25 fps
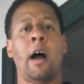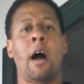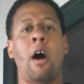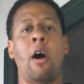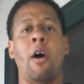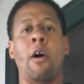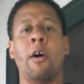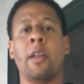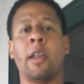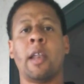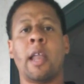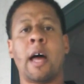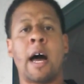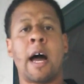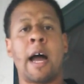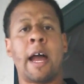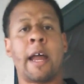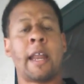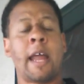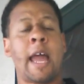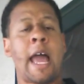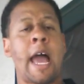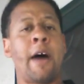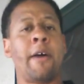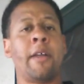
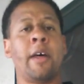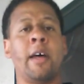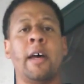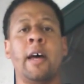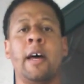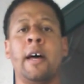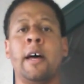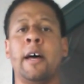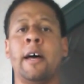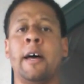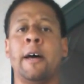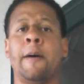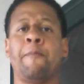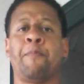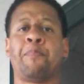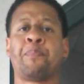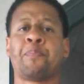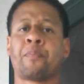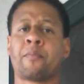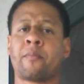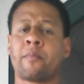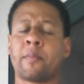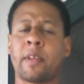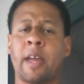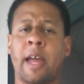online, how to
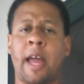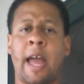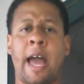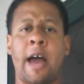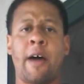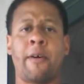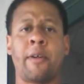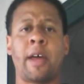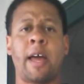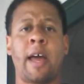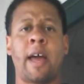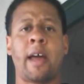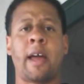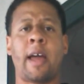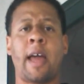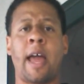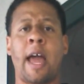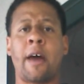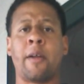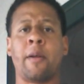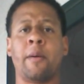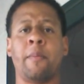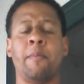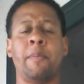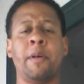
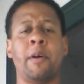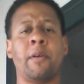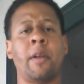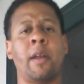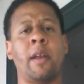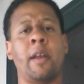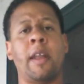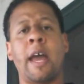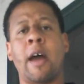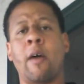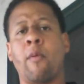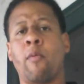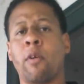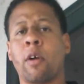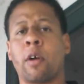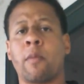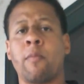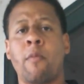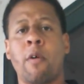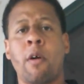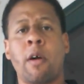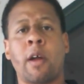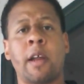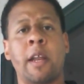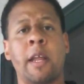build a network
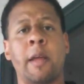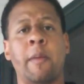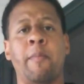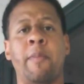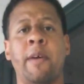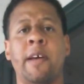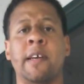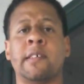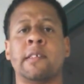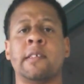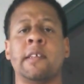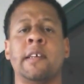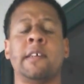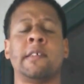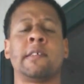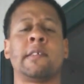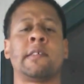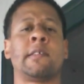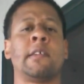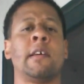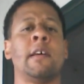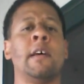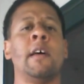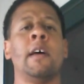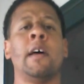marketing
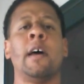business